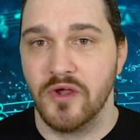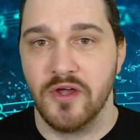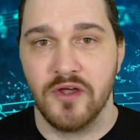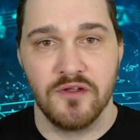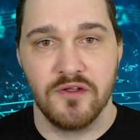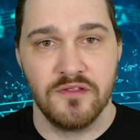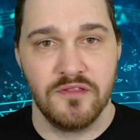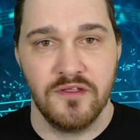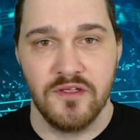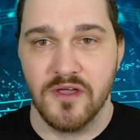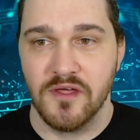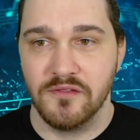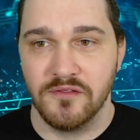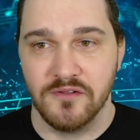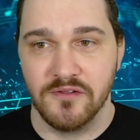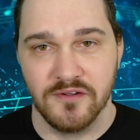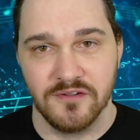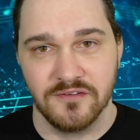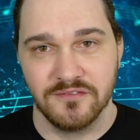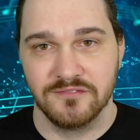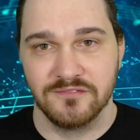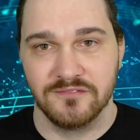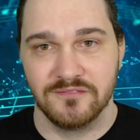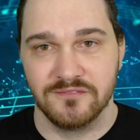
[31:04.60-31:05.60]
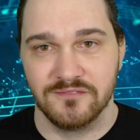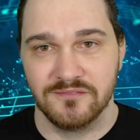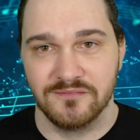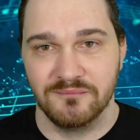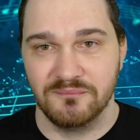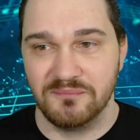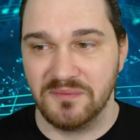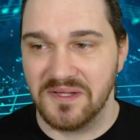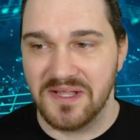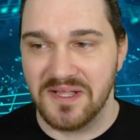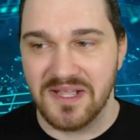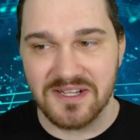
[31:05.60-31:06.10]
way or the other.
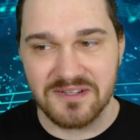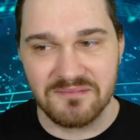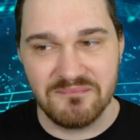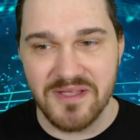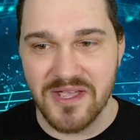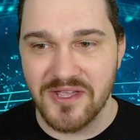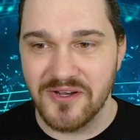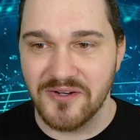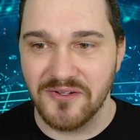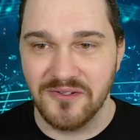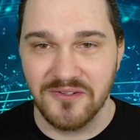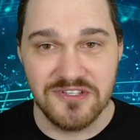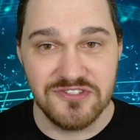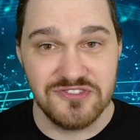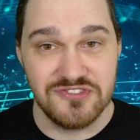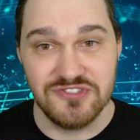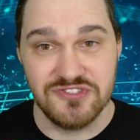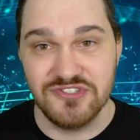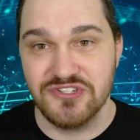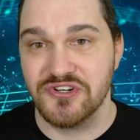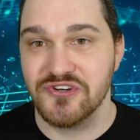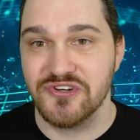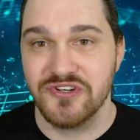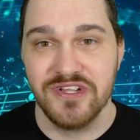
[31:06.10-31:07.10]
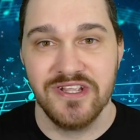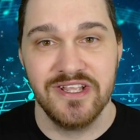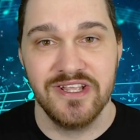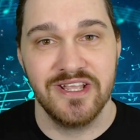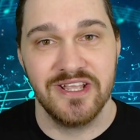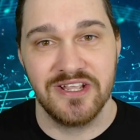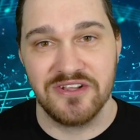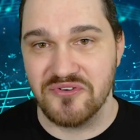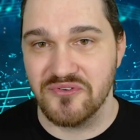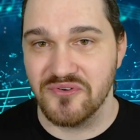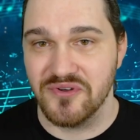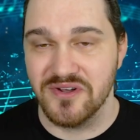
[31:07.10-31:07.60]
Black metal is dirty
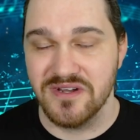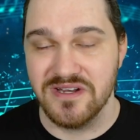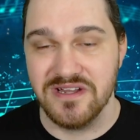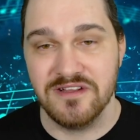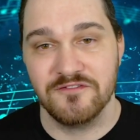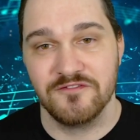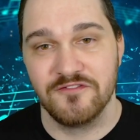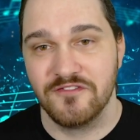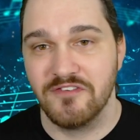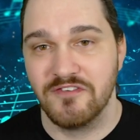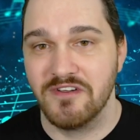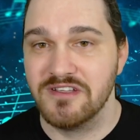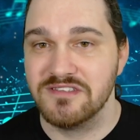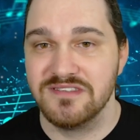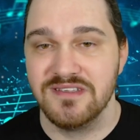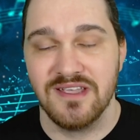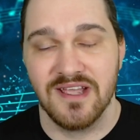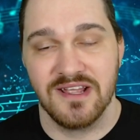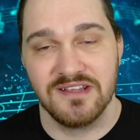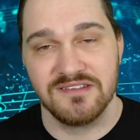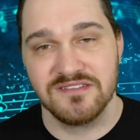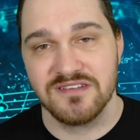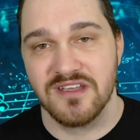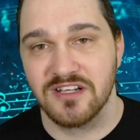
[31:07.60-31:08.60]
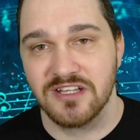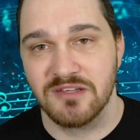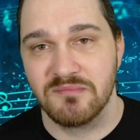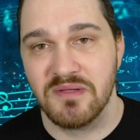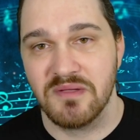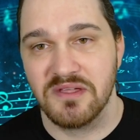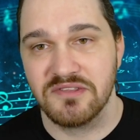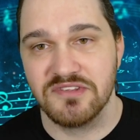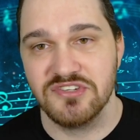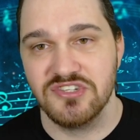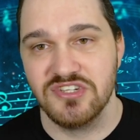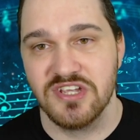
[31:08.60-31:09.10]
and gritty and fuzzy. I talked
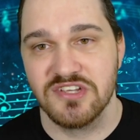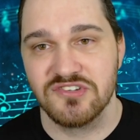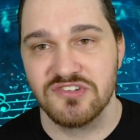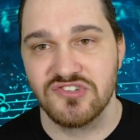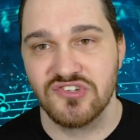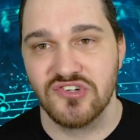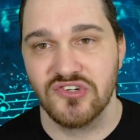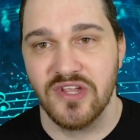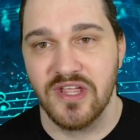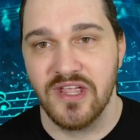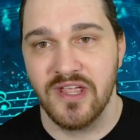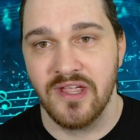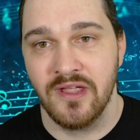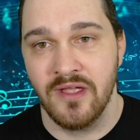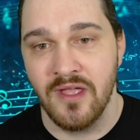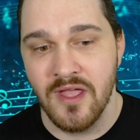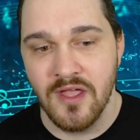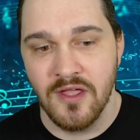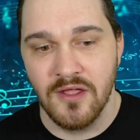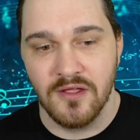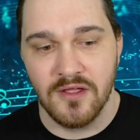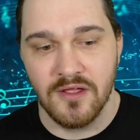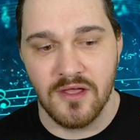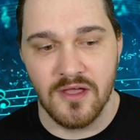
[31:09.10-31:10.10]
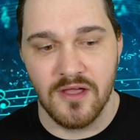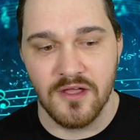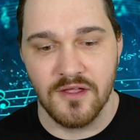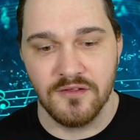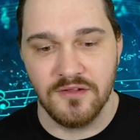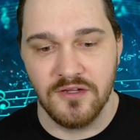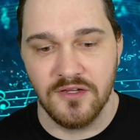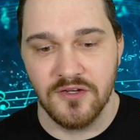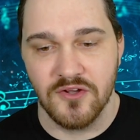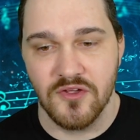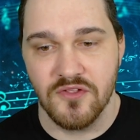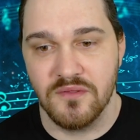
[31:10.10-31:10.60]
about this yesterday. Uh,
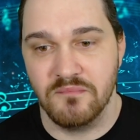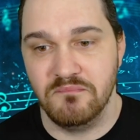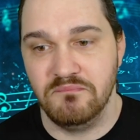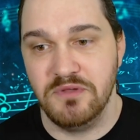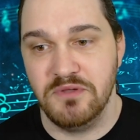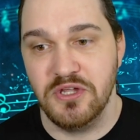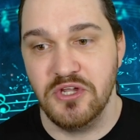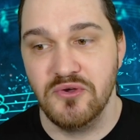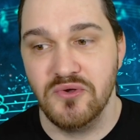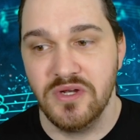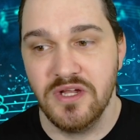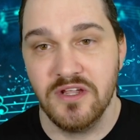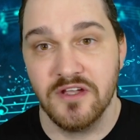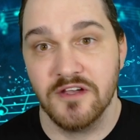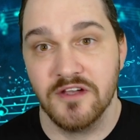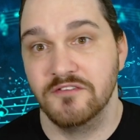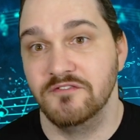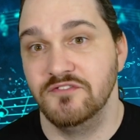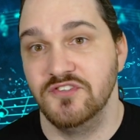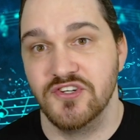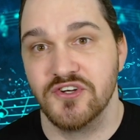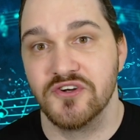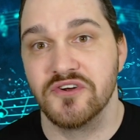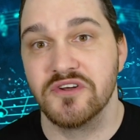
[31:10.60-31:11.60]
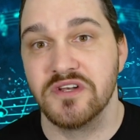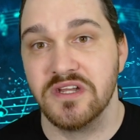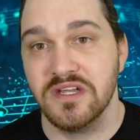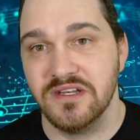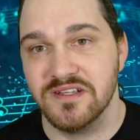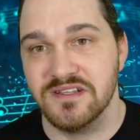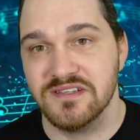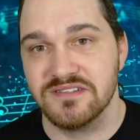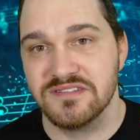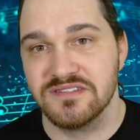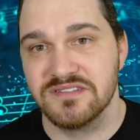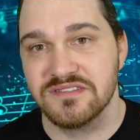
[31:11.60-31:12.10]
you know, the beauty of
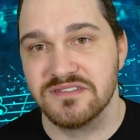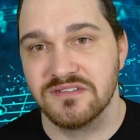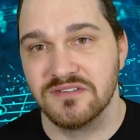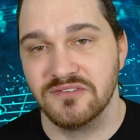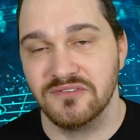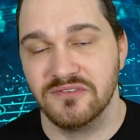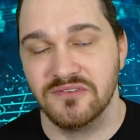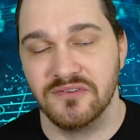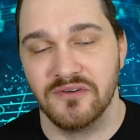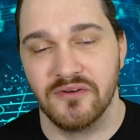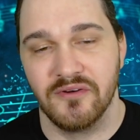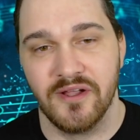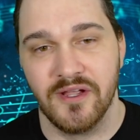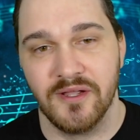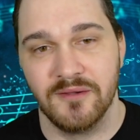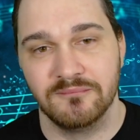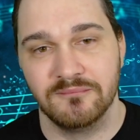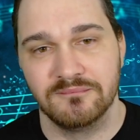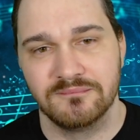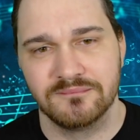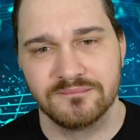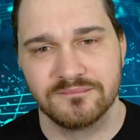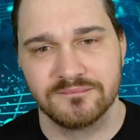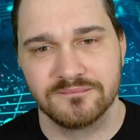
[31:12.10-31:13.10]
dirtiness, right?